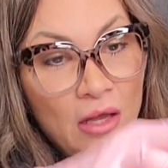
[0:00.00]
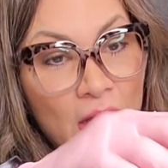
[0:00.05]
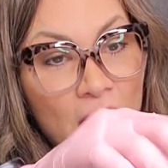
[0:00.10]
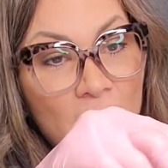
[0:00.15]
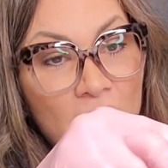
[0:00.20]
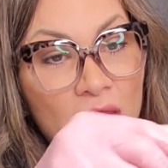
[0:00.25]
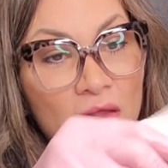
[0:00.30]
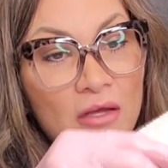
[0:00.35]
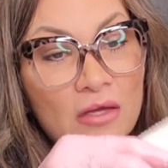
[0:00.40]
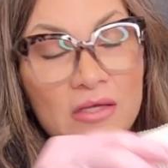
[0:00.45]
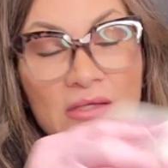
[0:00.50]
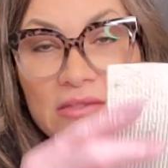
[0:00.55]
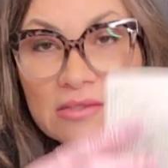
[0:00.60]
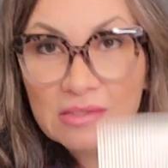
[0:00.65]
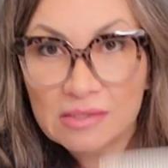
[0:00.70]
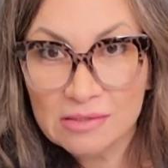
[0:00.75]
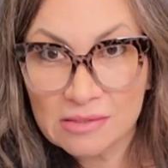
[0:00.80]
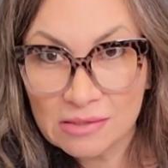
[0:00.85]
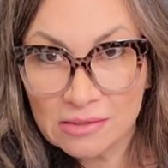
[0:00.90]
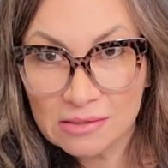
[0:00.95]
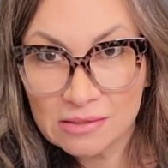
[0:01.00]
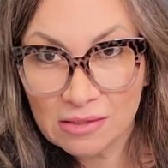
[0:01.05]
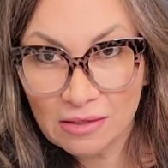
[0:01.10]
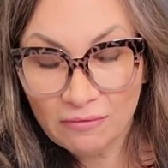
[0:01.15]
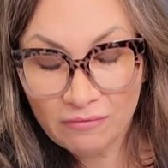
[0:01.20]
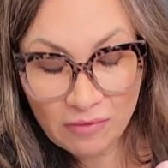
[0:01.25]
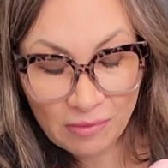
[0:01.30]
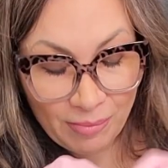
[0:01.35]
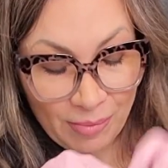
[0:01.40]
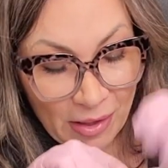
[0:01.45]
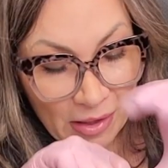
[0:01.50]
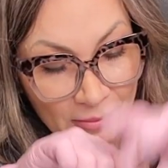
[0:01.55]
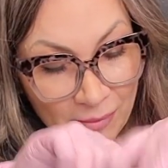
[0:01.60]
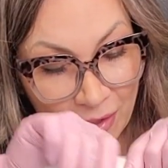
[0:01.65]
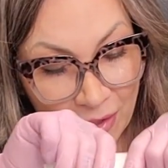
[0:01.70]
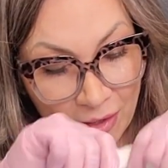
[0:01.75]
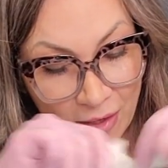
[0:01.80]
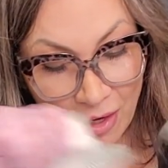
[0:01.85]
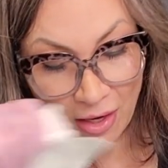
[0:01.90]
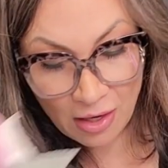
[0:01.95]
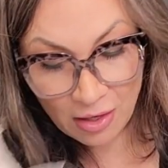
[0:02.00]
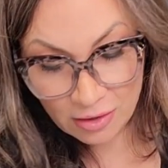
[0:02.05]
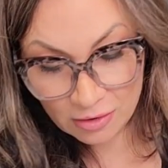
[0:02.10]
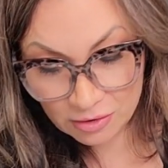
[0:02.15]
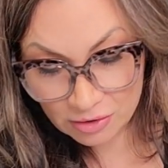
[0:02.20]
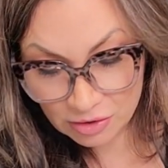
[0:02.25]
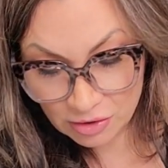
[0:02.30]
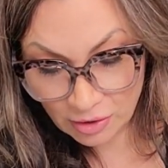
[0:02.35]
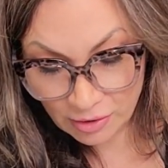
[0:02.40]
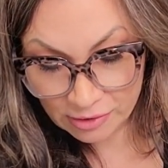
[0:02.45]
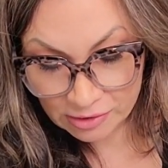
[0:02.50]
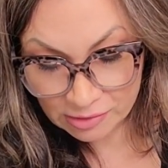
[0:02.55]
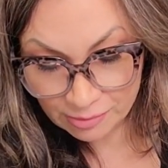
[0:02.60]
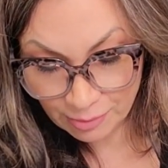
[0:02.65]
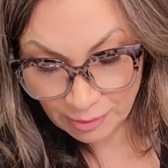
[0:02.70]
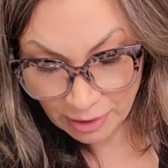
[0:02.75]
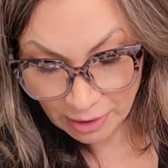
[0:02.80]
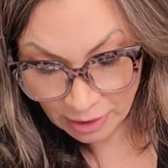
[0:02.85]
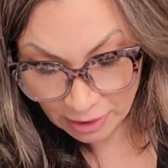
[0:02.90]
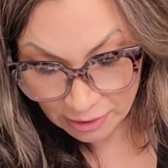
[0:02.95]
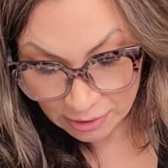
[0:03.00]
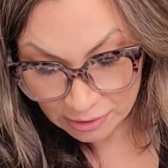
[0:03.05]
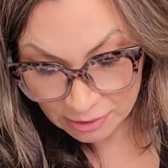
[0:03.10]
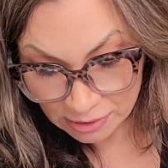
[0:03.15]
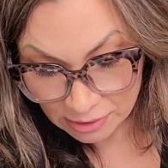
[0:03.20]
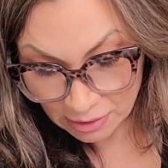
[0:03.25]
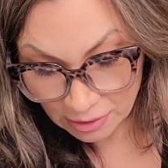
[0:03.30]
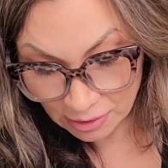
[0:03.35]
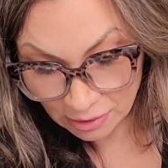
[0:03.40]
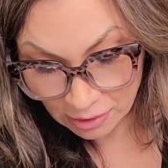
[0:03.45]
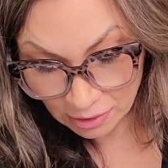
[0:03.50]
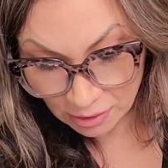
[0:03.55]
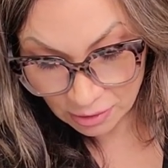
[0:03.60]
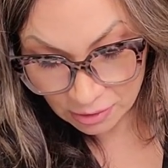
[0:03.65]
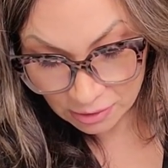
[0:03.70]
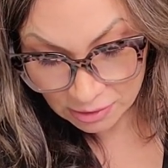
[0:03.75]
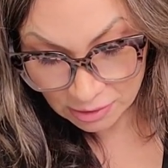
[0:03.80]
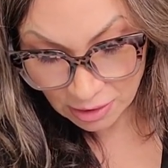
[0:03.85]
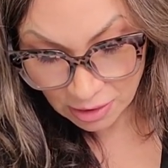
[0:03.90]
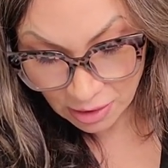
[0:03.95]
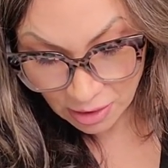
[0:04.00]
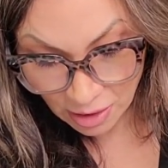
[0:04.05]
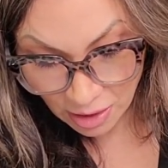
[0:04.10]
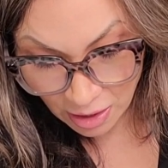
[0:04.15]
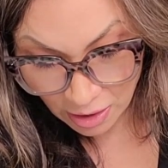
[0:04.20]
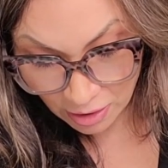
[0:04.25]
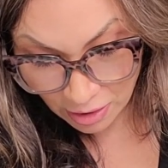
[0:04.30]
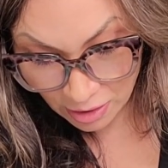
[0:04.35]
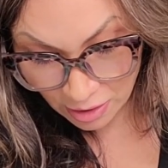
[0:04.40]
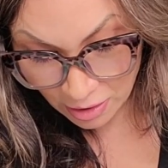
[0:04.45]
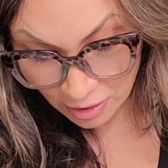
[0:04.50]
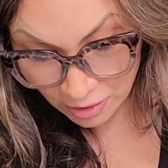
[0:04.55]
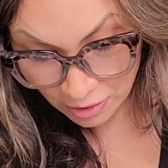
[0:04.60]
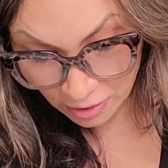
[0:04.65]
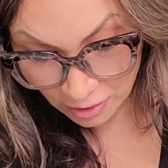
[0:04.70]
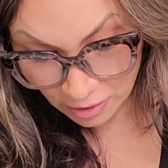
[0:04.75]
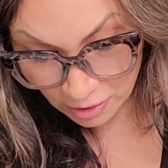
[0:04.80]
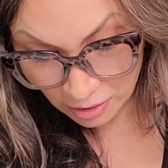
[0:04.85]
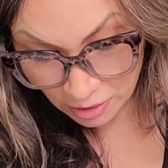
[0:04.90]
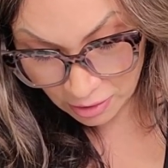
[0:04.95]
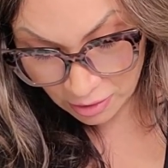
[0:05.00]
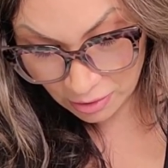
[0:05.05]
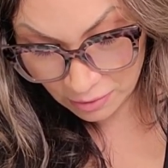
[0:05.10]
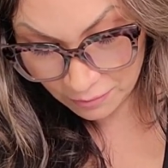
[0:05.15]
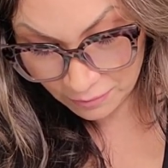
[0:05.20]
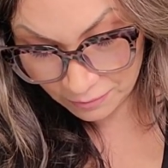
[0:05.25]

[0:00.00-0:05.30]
the consistency of the pigment and Shauna's blades, it is a lot of color in here.